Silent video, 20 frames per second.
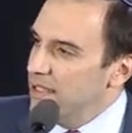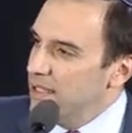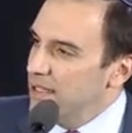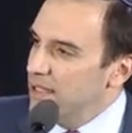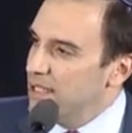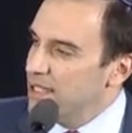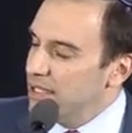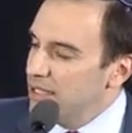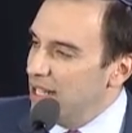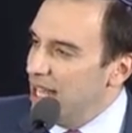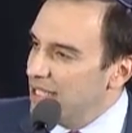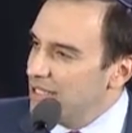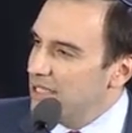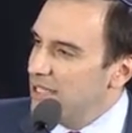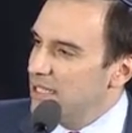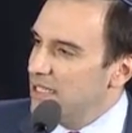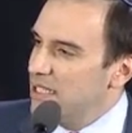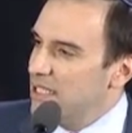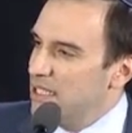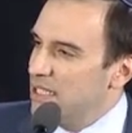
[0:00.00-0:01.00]
Its
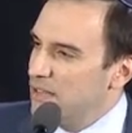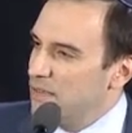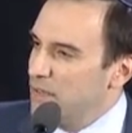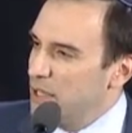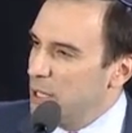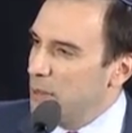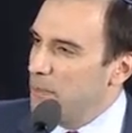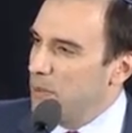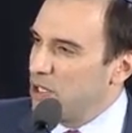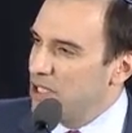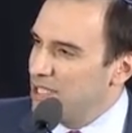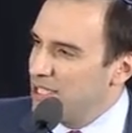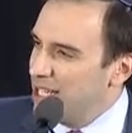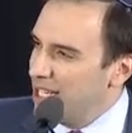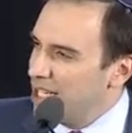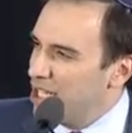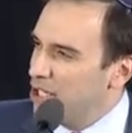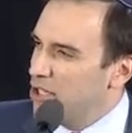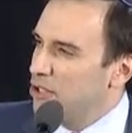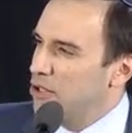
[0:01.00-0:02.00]
lessons feel
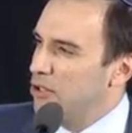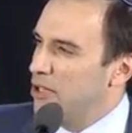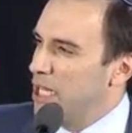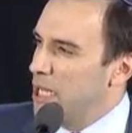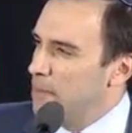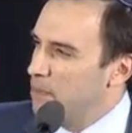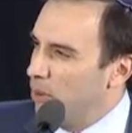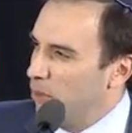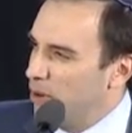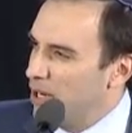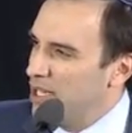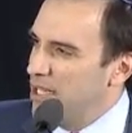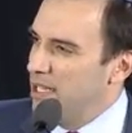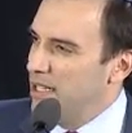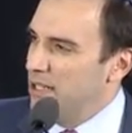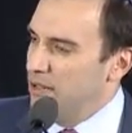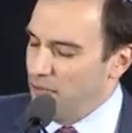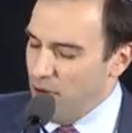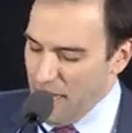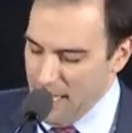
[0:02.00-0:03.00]
particularly
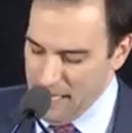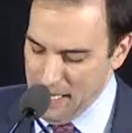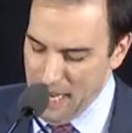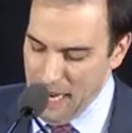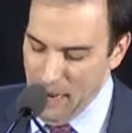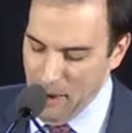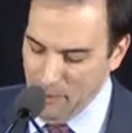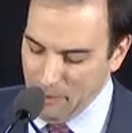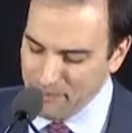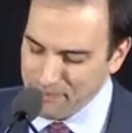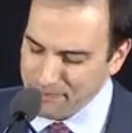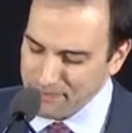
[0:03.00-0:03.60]
poignant right now.